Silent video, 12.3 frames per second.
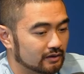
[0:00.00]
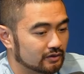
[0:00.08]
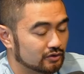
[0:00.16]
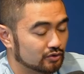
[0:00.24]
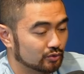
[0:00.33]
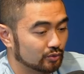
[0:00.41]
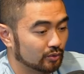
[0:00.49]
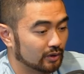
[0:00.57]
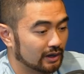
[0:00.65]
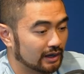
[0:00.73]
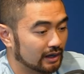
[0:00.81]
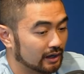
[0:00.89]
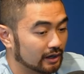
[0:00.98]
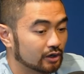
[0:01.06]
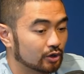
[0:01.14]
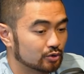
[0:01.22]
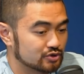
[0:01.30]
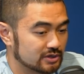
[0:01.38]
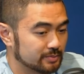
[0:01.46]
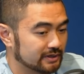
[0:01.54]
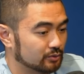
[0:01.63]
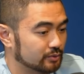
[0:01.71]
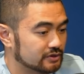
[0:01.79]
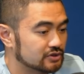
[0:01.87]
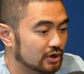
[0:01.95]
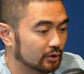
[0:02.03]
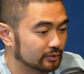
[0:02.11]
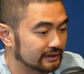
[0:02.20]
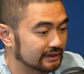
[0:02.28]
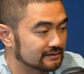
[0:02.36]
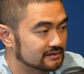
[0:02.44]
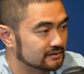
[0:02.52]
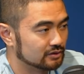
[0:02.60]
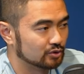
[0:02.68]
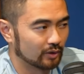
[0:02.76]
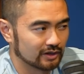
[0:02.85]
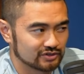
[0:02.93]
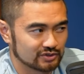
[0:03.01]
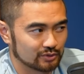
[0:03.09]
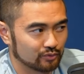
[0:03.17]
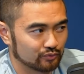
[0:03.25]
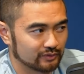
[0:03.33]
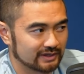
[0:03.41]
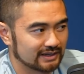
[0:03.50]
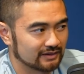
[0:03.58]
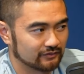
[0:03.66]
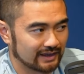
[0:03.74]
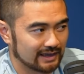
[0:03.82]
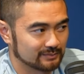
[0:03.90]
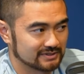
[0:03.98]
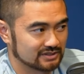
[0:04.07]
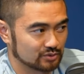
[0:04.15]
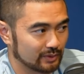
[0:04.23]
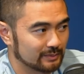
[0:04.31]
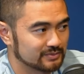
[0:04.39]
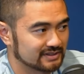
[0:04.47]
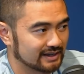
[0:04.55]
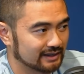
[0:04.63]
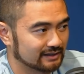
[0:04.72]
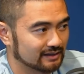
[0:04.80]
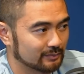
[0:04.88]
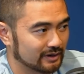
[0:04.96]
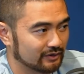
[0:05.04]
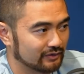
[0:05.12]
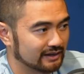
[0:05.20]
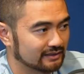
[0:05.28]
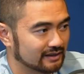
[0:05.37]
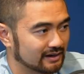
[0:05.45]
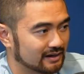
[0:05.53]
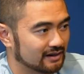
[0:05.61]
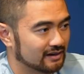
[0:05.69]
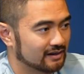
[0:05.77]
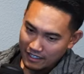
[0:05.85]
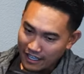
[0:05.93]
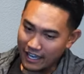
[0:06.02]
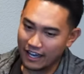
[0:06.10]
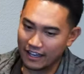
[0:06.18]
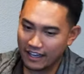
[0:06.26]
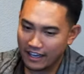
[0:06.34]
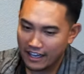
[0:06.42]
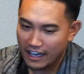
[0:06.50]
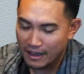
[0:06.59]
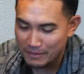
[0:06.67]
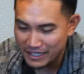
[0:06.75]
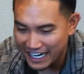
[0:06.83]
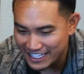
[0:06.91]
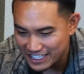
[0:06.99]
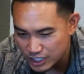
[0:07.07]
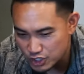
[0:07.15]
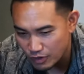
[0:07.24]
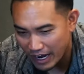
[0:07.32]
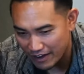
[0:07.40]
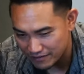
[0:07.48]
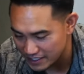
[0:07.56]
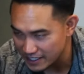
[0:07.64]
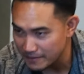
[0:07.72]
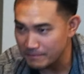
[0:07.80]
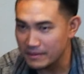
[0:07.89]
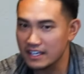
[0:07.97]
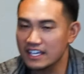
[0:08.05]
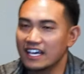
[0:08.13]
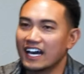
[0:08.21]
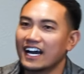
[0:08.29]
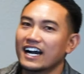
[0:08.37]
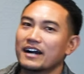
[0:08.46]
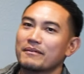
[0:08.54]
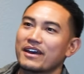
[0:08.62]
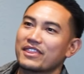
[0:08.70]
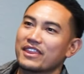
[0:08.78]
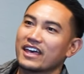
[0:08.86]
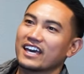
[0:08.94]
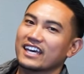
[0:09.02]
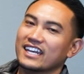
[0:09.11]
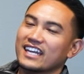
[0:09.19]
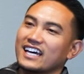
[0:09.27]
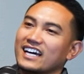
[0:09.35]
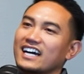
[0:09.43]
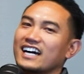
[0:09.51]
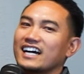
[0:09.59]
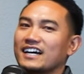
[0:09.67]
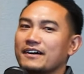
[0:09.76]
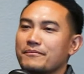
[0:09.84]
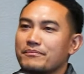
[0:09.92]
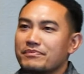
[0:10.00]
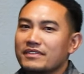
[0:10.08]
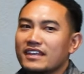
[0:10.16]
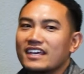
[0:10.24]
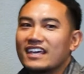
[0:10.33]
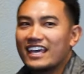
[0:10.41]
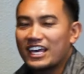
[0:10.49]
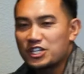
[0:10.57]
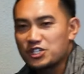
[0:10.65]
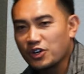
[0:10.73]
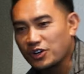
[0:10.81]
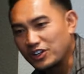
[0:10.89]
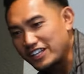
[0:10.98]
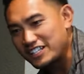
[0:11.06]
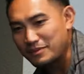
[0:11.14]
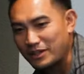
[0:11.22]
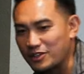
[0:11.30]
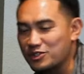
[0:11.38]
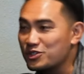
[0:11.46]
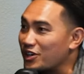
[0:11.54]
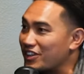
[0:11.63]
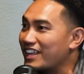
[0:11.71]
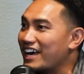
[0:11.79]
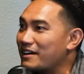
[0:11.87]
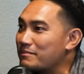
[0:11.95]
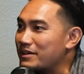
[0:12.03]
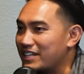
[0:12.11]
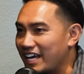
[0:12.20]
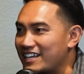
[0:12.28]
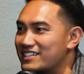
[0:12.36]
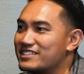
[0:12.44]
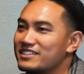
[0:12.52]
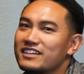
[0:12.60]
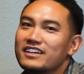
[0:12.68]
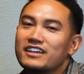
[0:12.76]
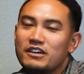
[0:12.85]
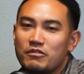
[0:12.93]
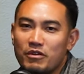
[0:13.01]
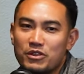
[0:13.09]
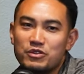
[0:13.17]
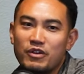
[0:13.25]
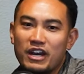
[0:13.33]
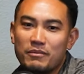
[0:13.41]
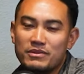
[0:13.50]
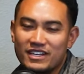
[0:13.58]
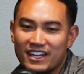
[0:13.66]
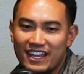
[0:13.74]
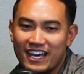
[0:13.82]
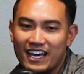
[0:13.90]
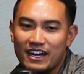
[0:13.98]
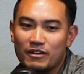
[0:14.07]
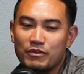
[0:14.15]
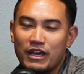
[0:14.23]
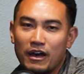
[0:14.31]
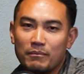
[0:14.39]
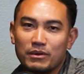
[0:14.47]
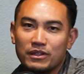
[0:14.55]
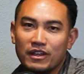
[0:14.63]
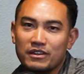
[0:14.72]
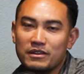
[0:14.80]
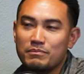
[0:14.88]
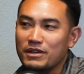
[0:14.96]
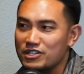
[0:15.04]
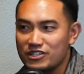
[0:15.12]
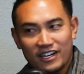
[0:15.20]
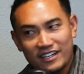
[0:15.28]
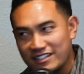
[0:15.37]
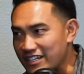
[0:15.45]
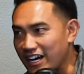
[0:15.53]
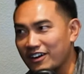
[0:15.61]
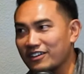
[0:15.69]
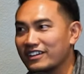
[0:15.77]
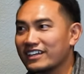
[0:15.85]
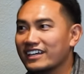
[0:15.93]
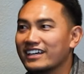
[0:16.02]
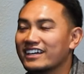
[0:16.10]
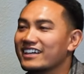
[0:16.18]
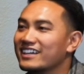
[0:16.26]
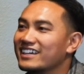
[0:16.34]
co-GP'd with Tony. You also revamped his website. Am I right there? yeah. I mean, I did draft it, and then internally someone else took that. But yes, went through 80% of that. We helped build out the pitch deck entirely.